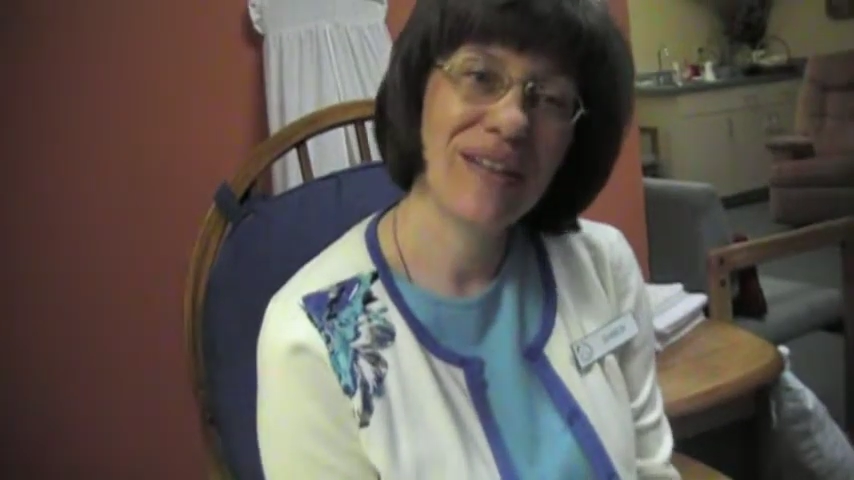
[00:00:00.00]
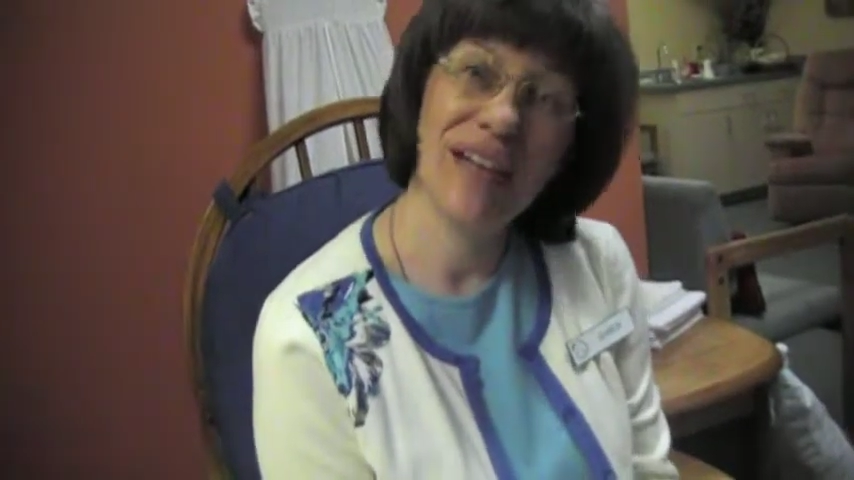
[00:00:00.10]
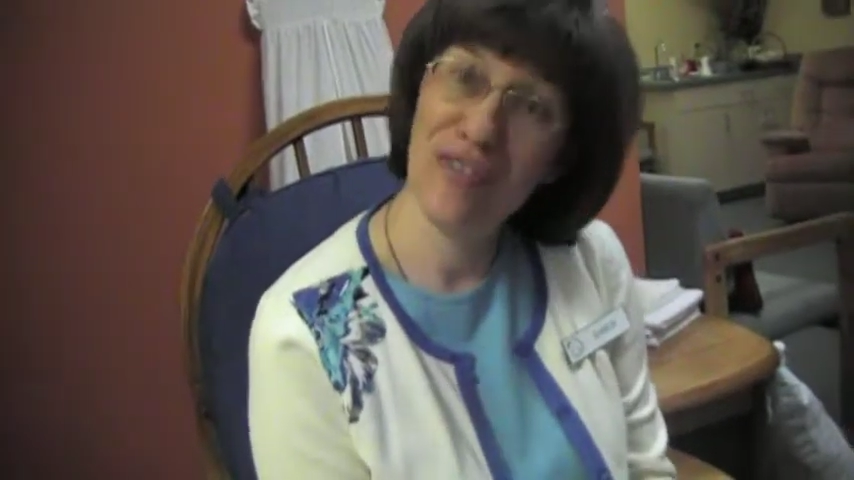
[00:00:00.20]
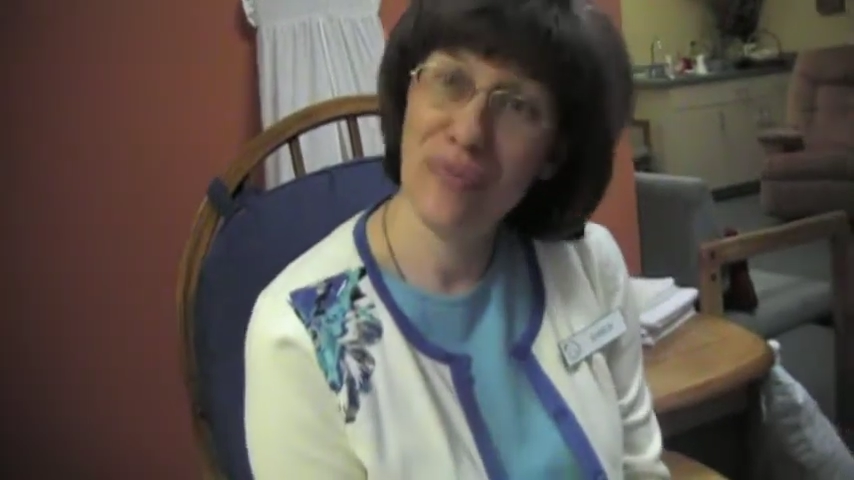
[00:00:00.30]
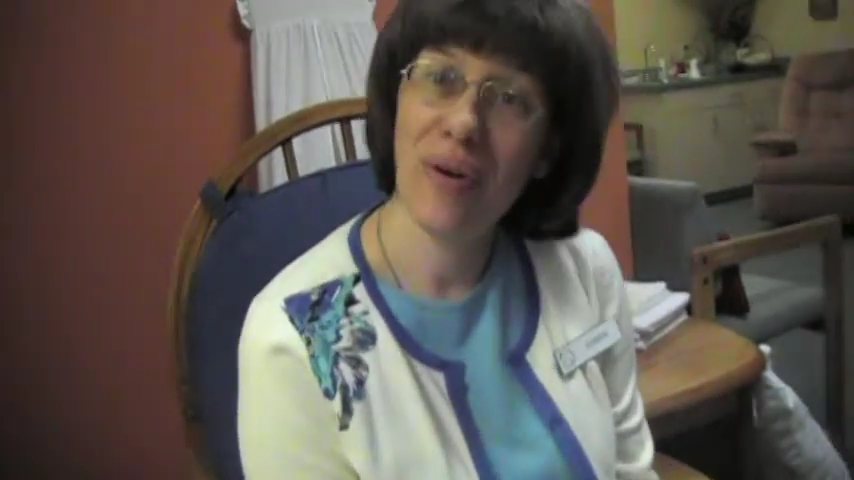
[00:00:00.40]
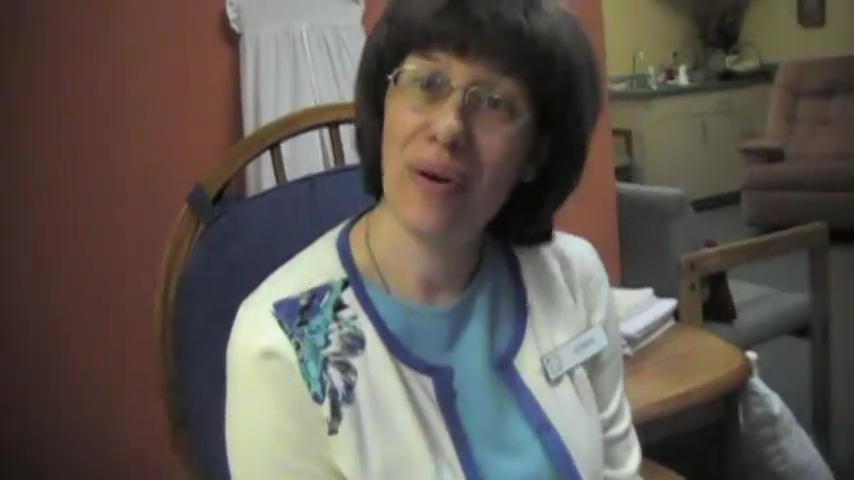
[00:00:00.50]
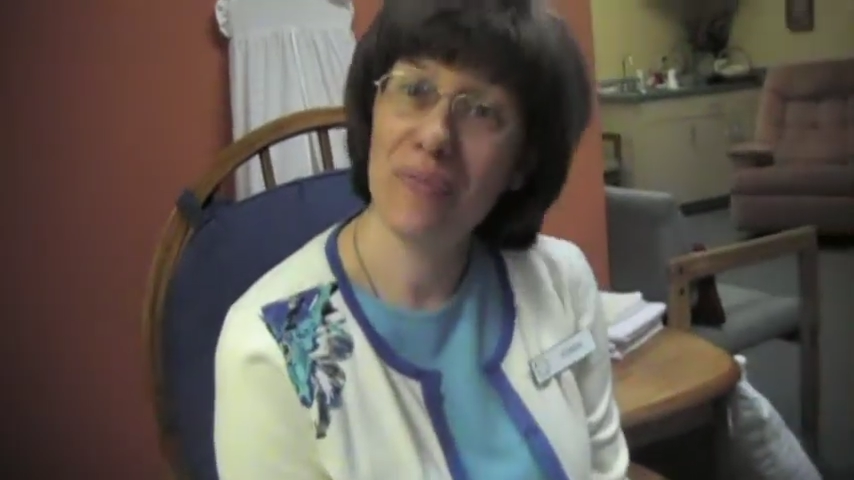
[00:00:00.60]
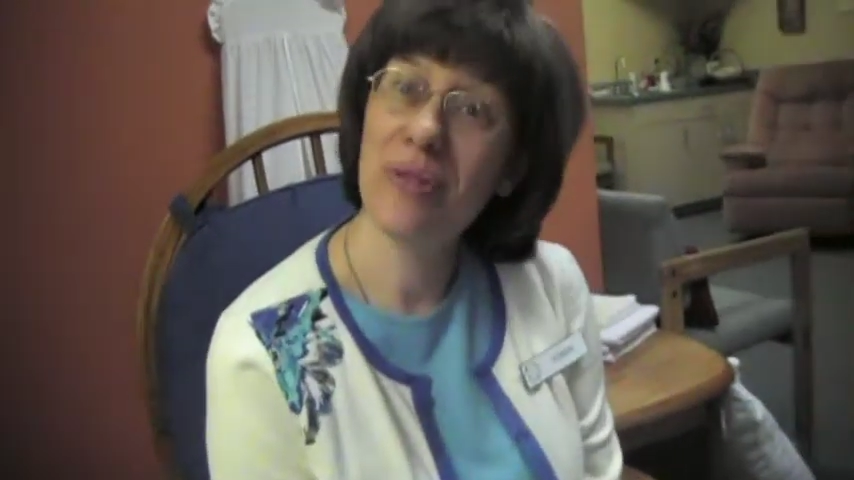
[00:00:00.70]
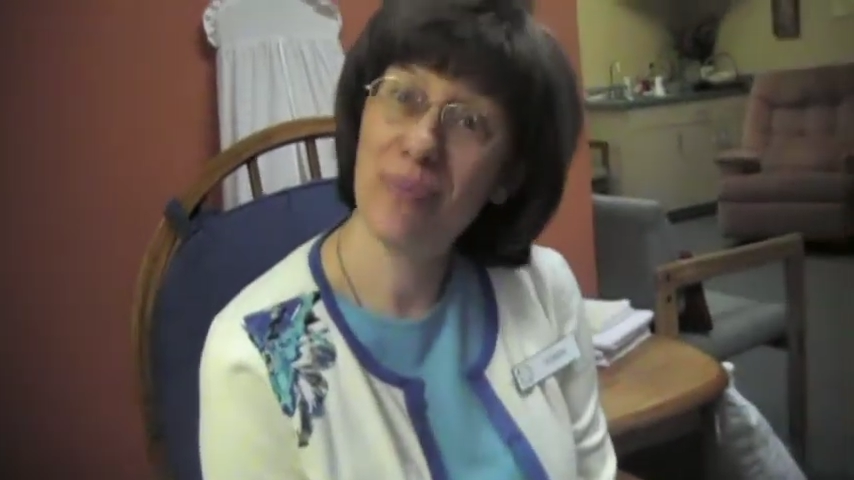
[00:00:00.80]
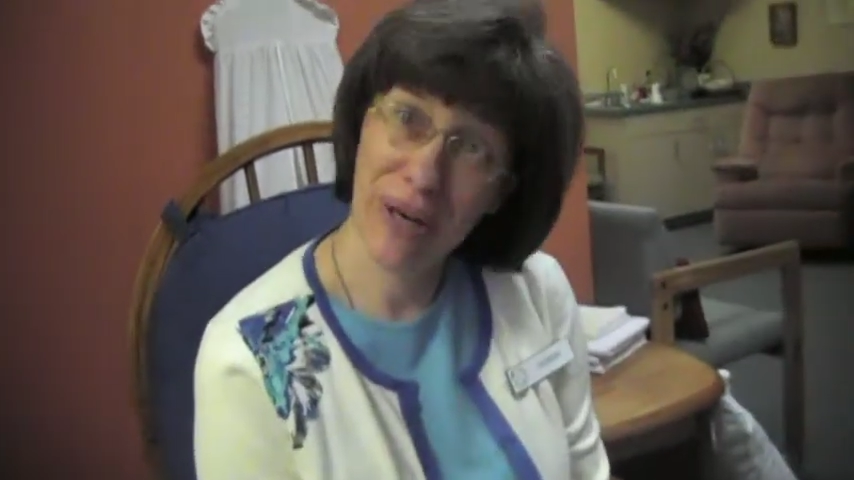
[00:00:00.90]
kind of
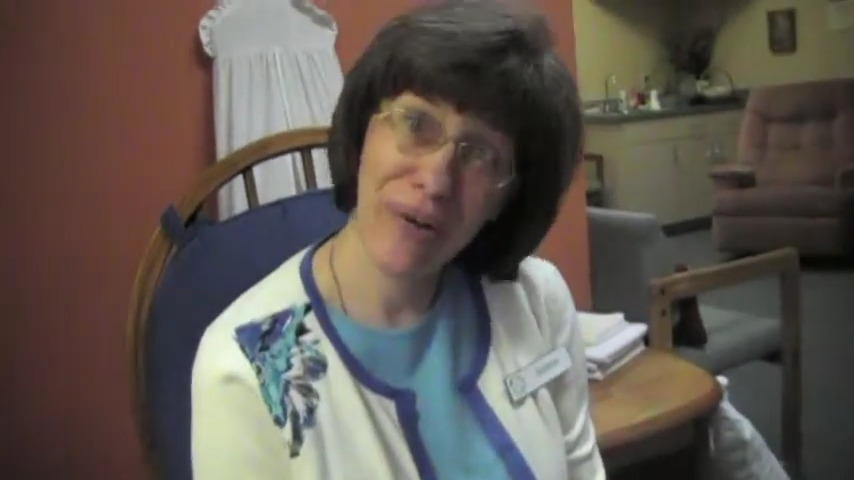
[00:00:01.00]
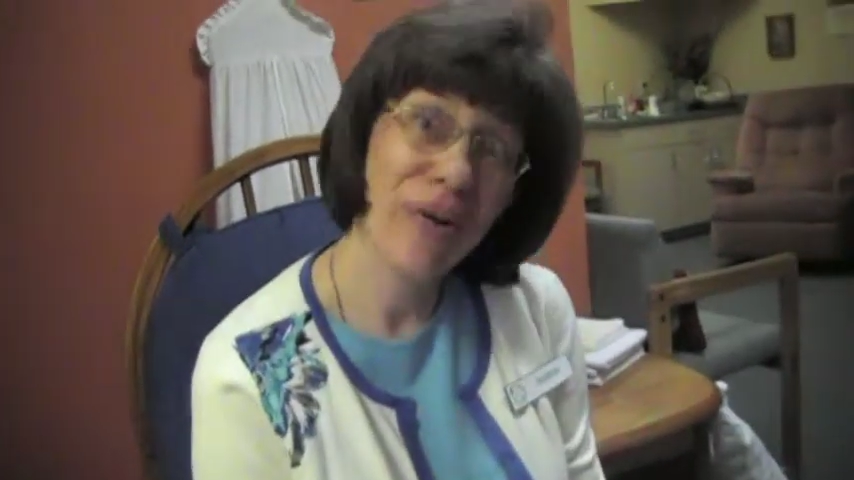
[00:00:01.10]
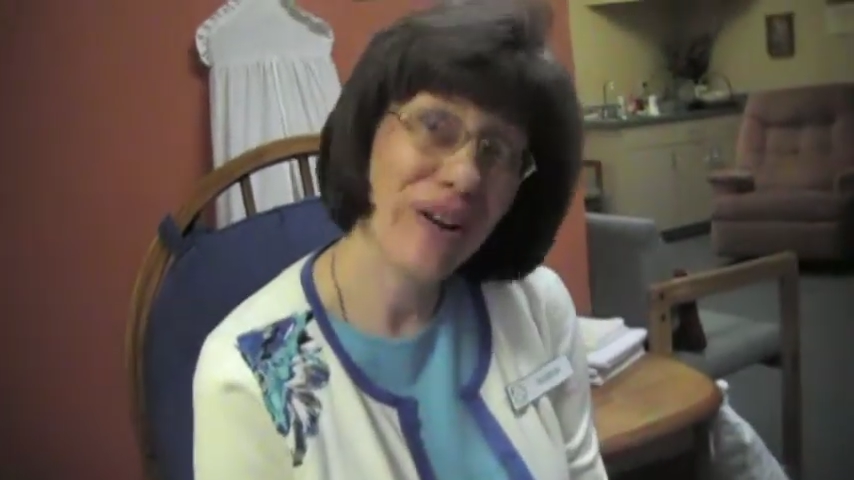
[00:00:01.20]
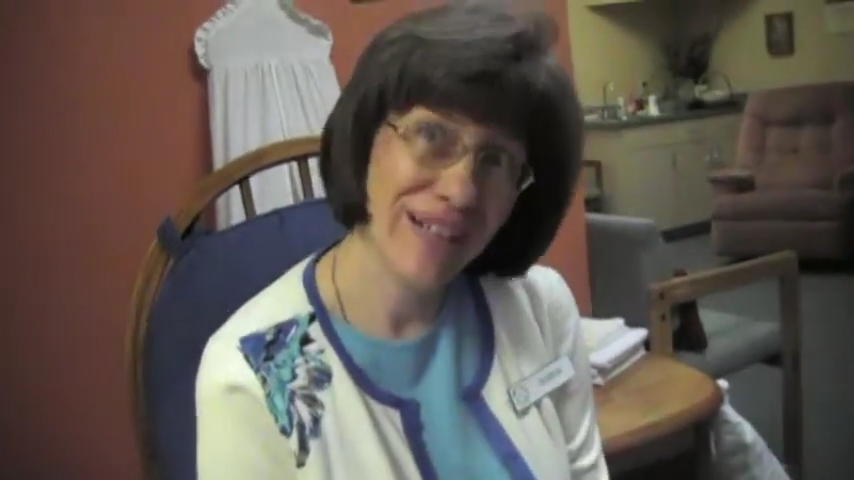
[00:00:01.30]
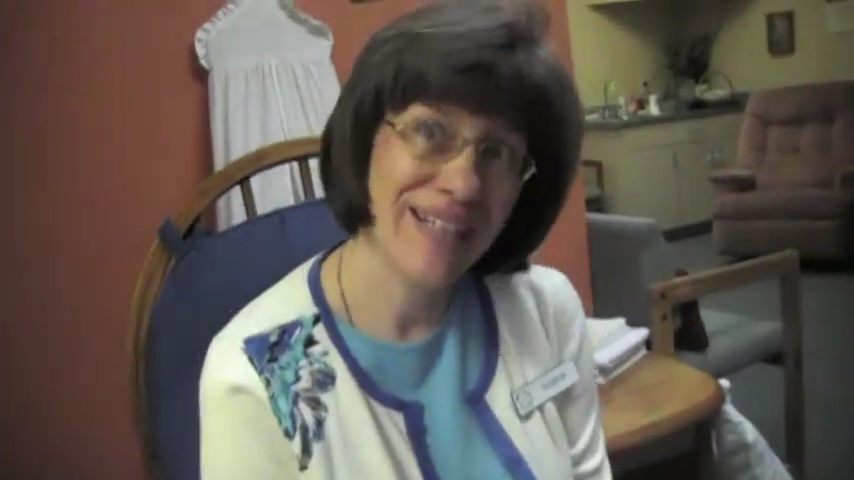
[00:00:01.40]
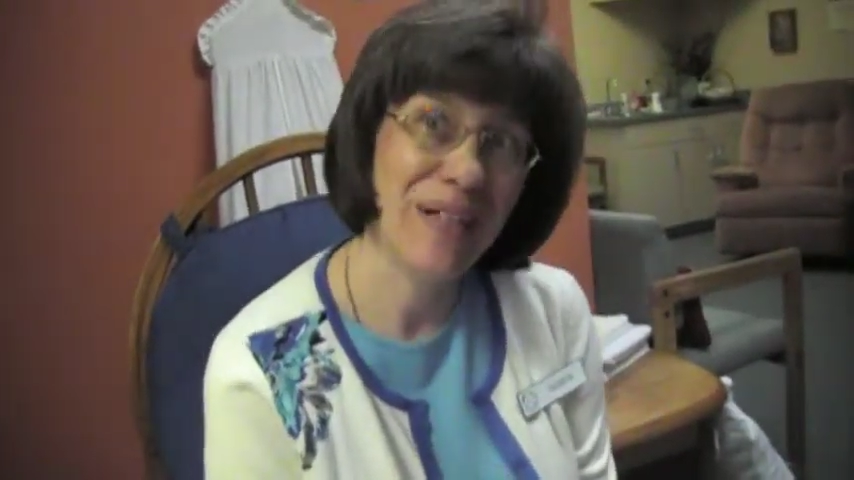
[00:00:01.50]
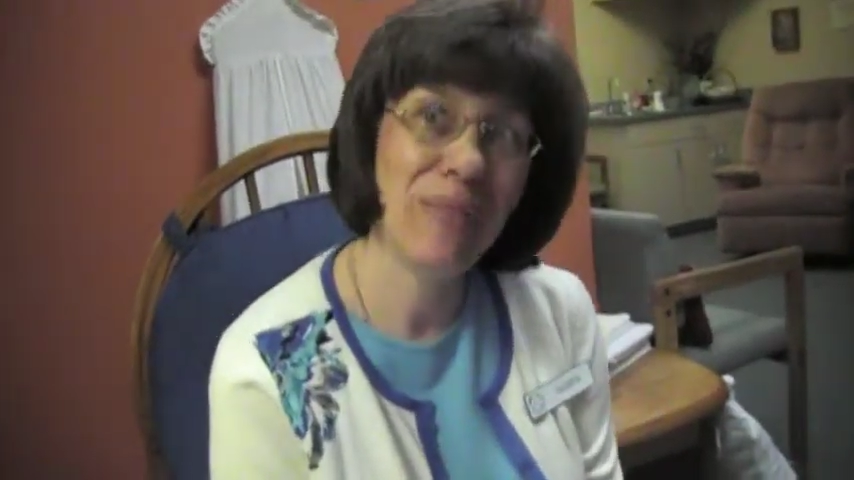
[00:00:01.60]
mom's priority,